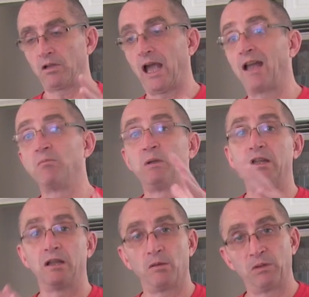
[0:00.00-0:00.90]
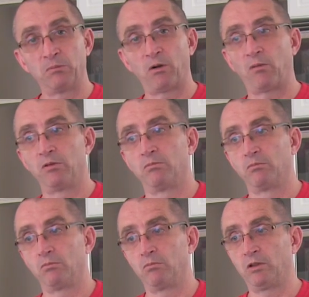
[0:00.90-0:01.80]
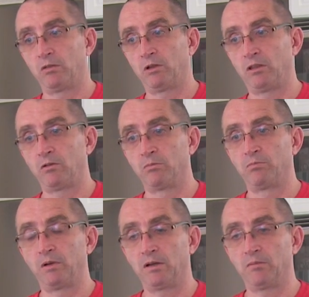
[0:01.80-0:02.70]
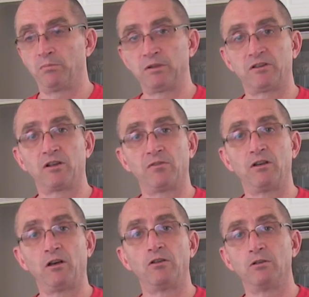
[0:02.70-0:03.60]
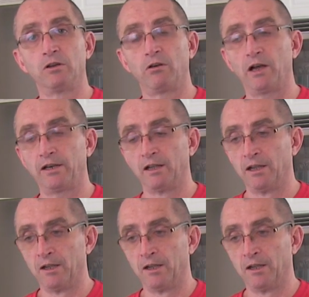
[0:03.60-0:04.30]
can be a big problem with, with your uh, biltong if you don't do it right.